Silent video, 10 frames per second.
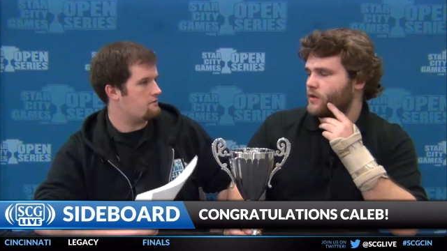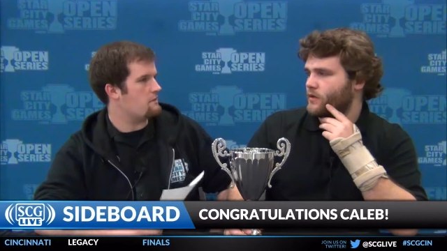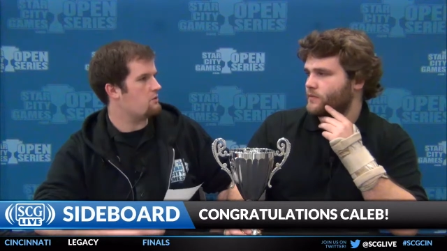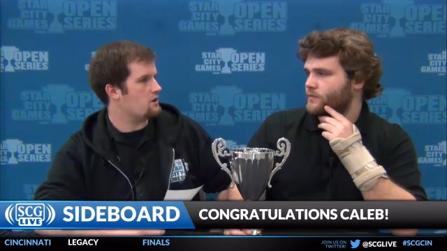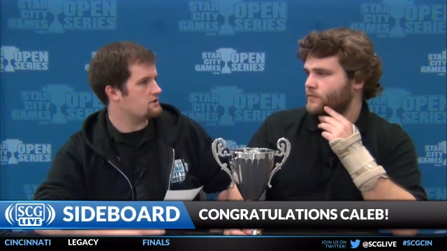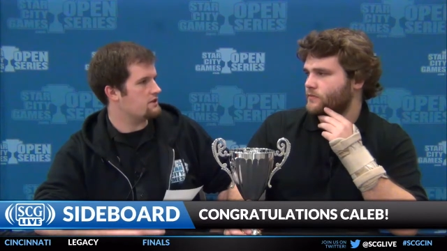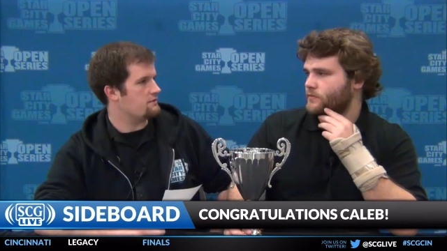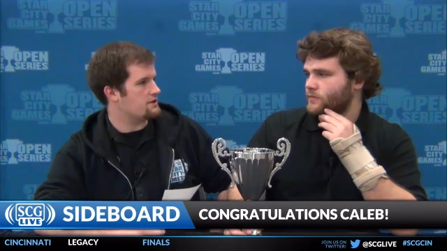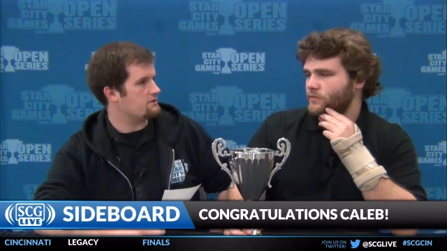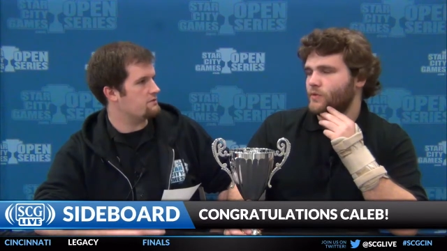Speaker 1: I, remember watching
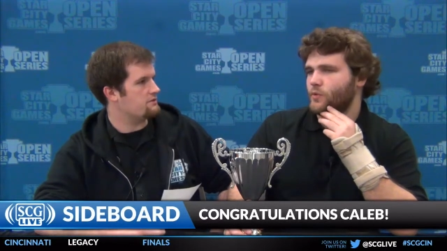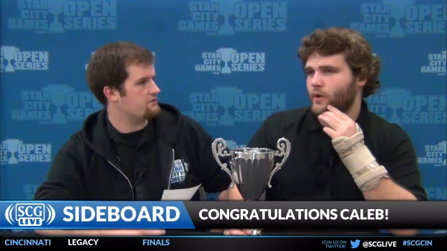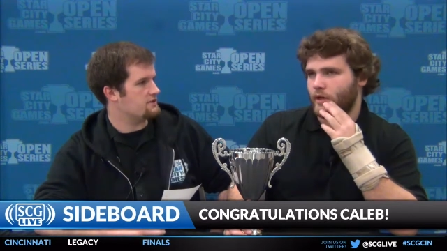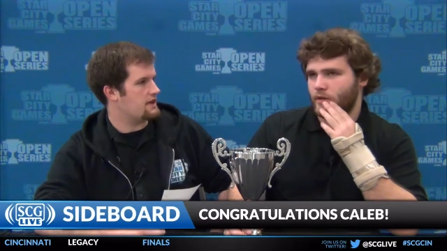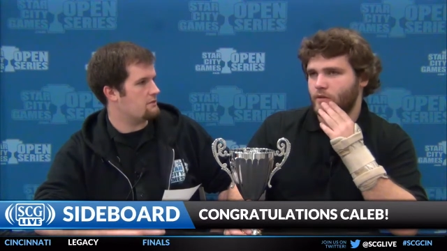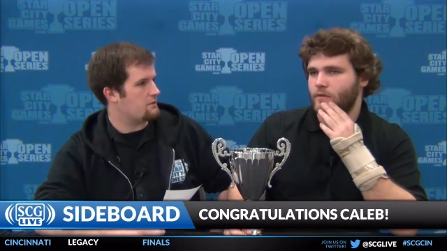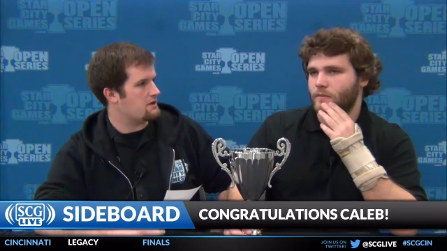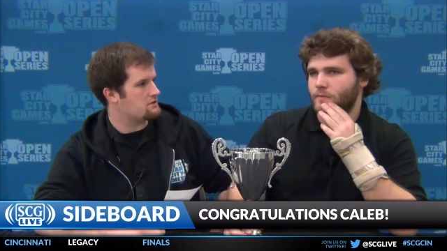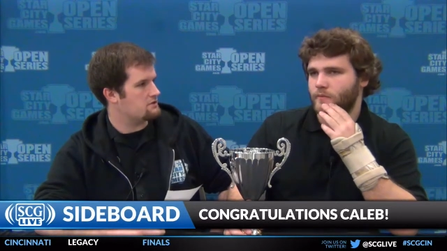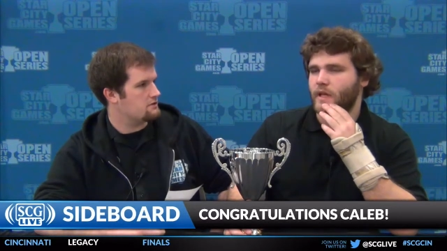that match. I believe right. it was a camera
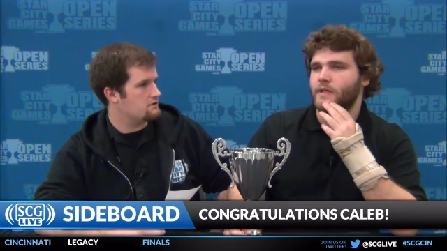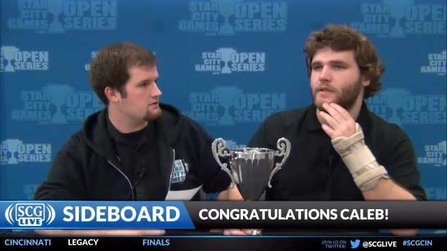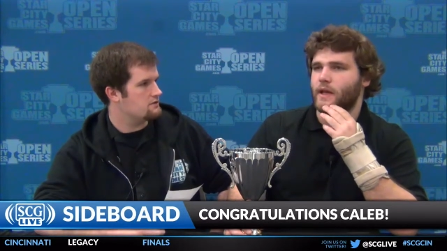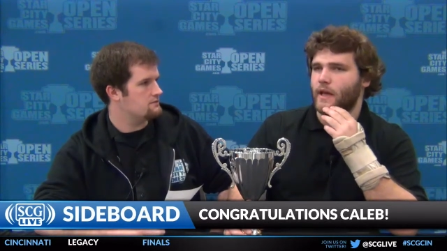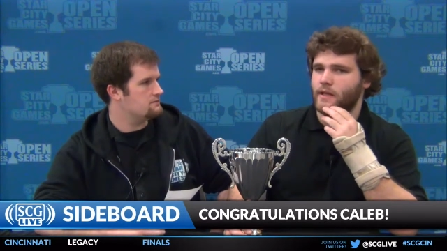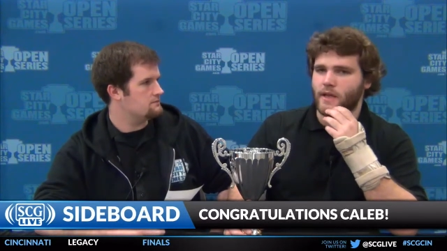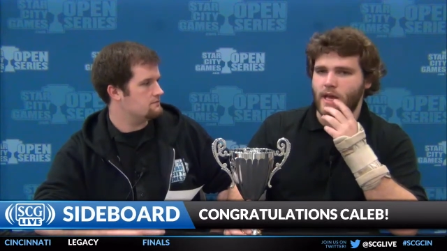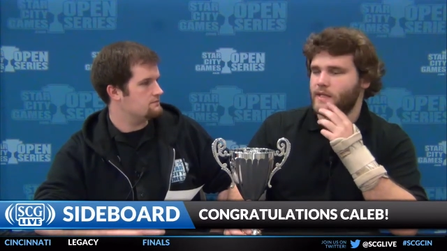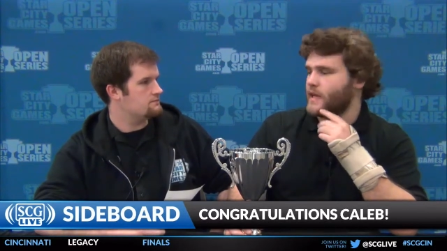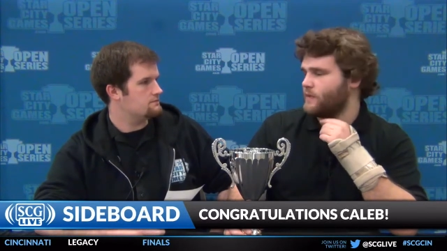match. Yes,
Speaker 2: I had
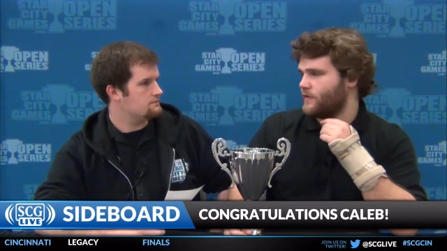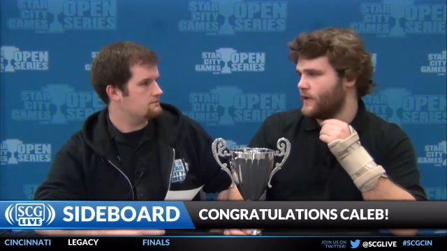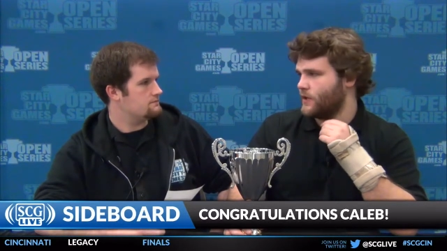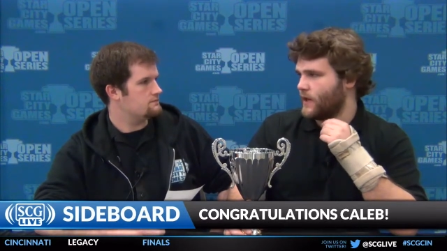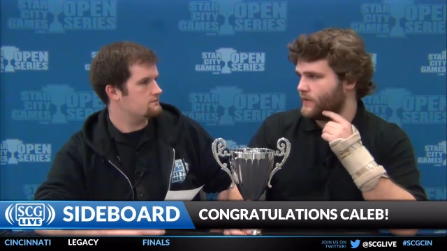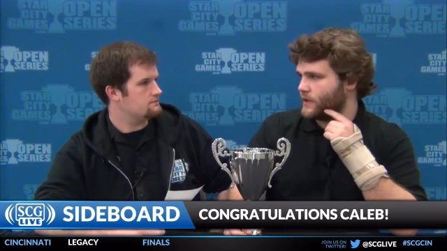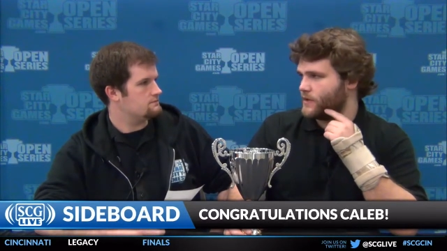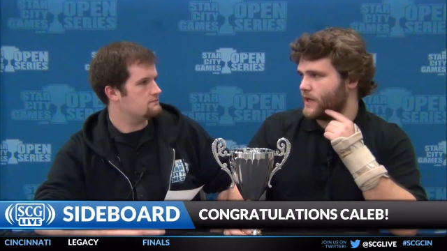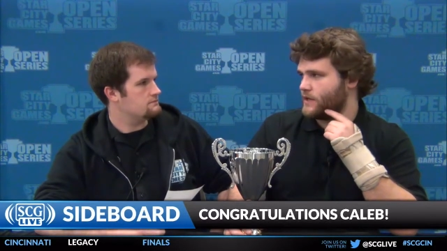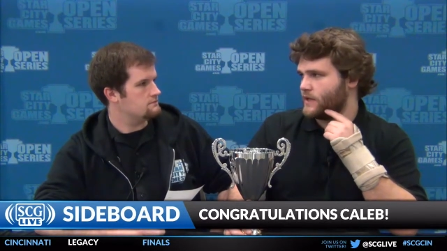I had time to find a Graf
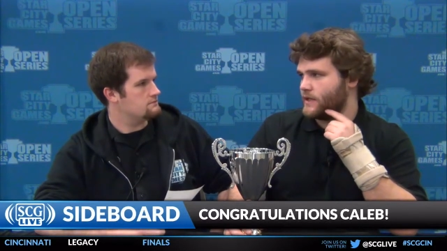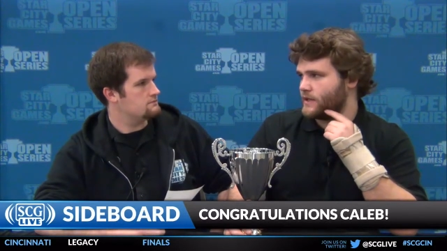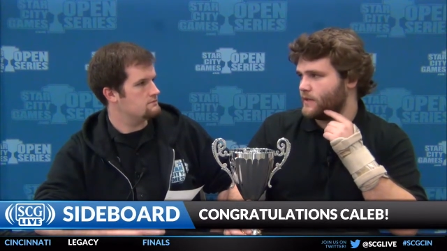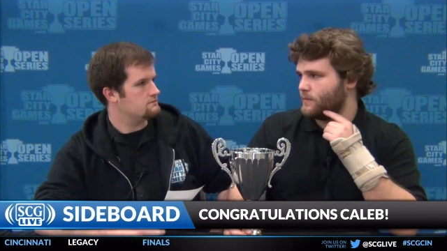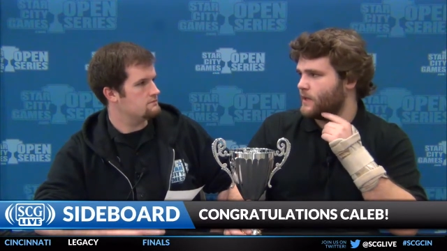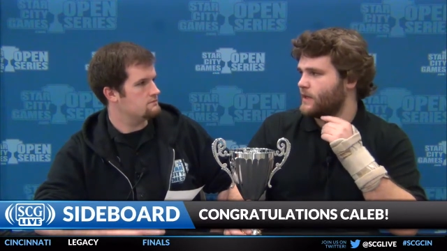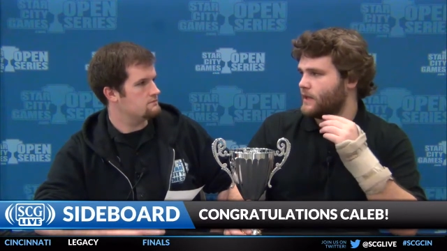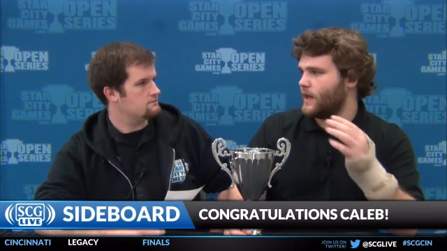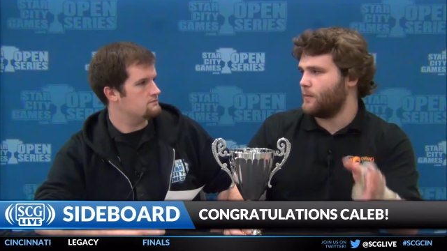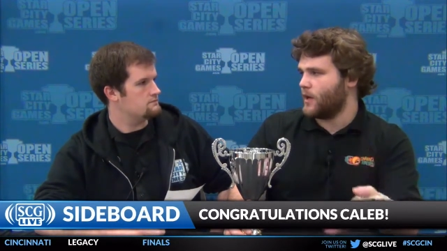Cage against him,
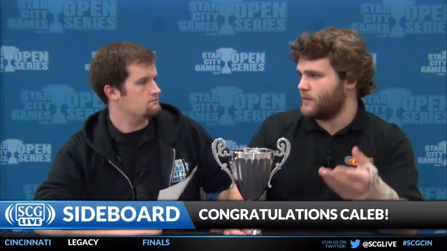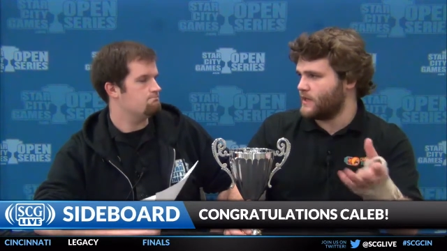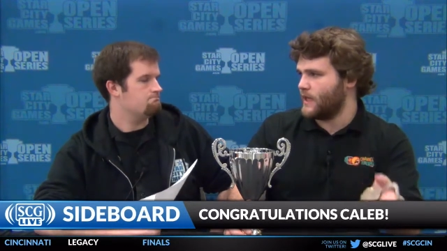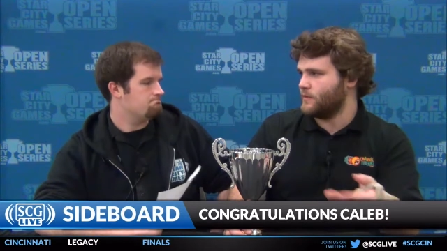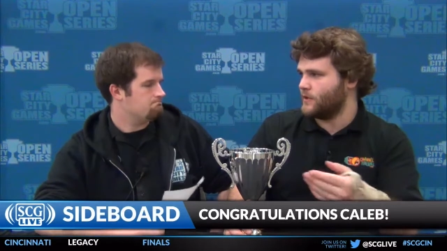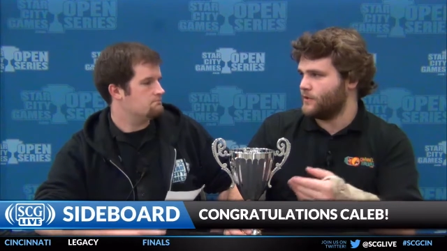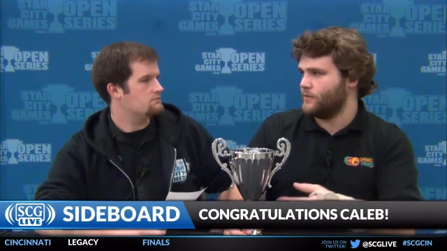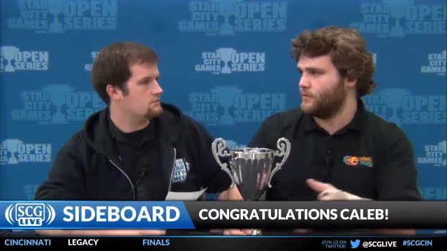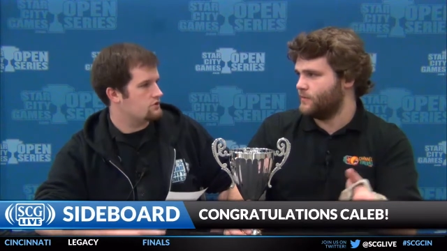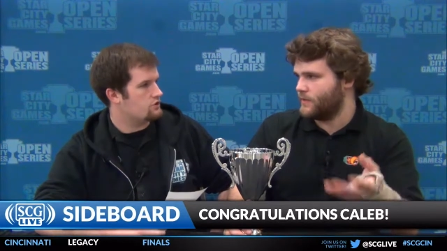and then that bought me time to
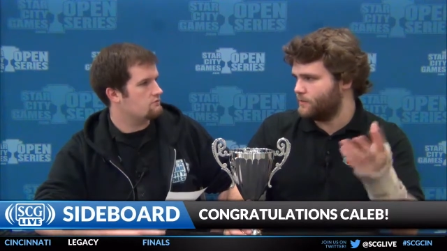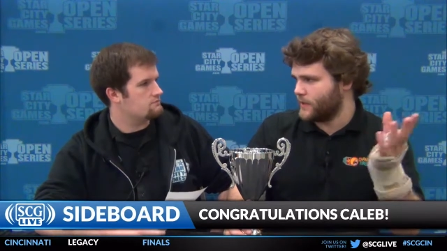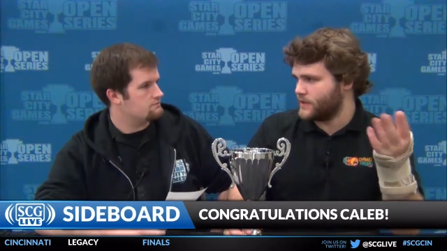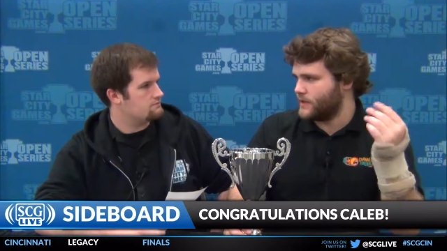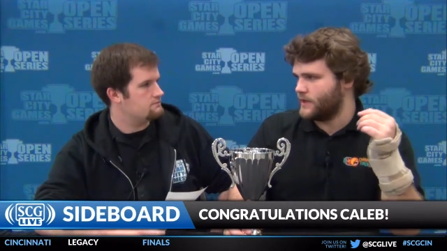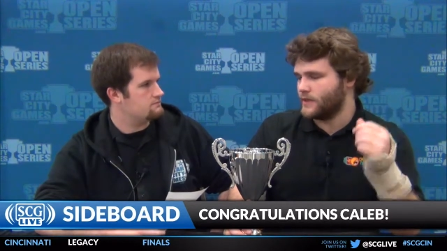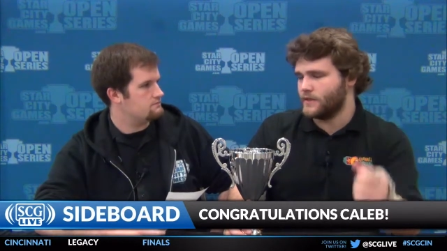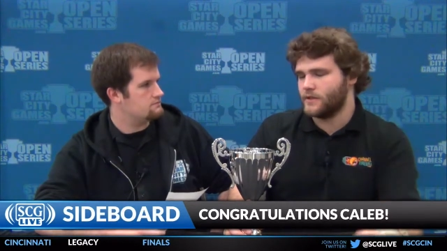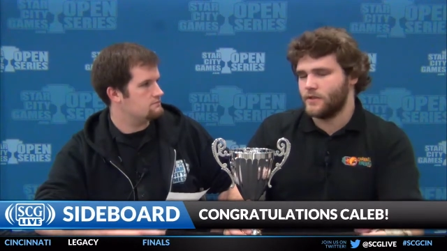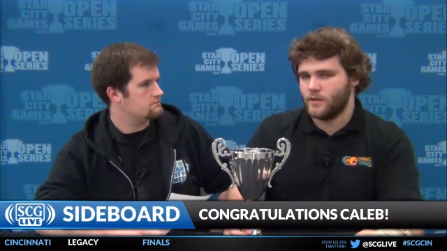do sure. busted
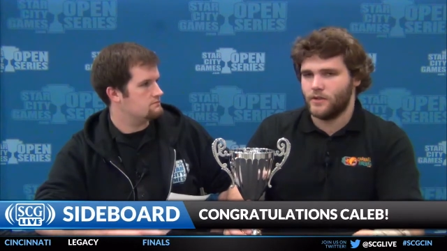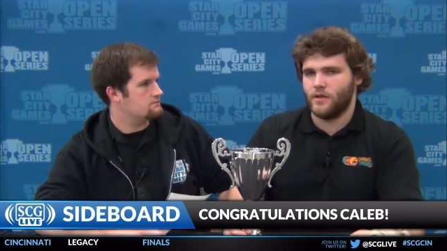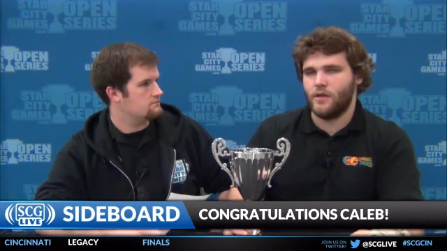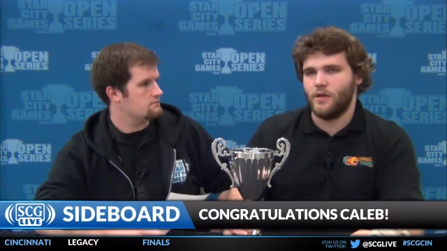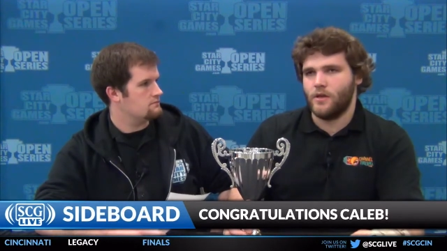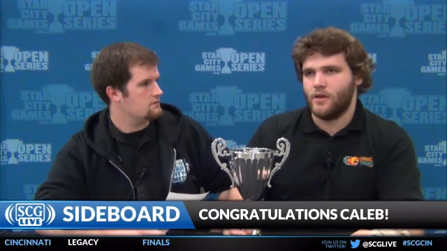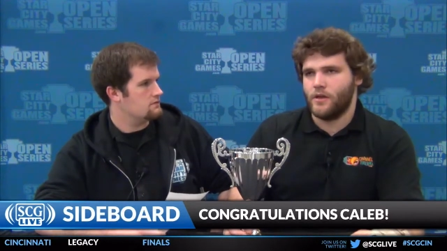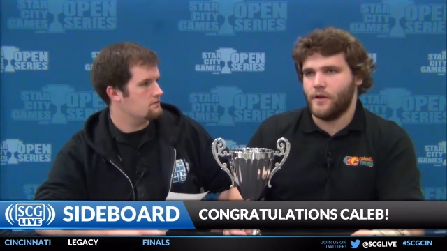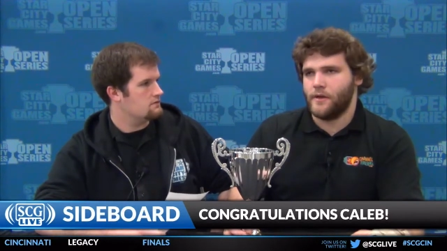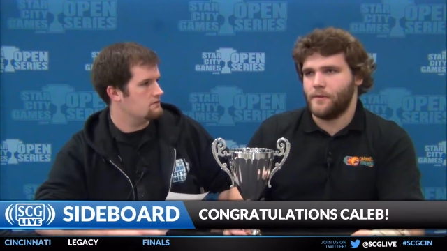things.
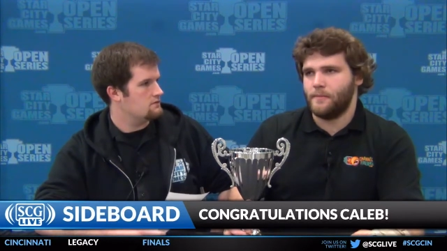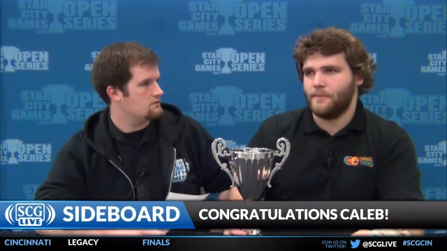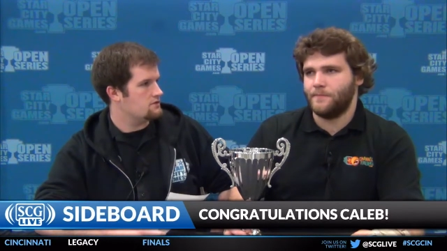Um,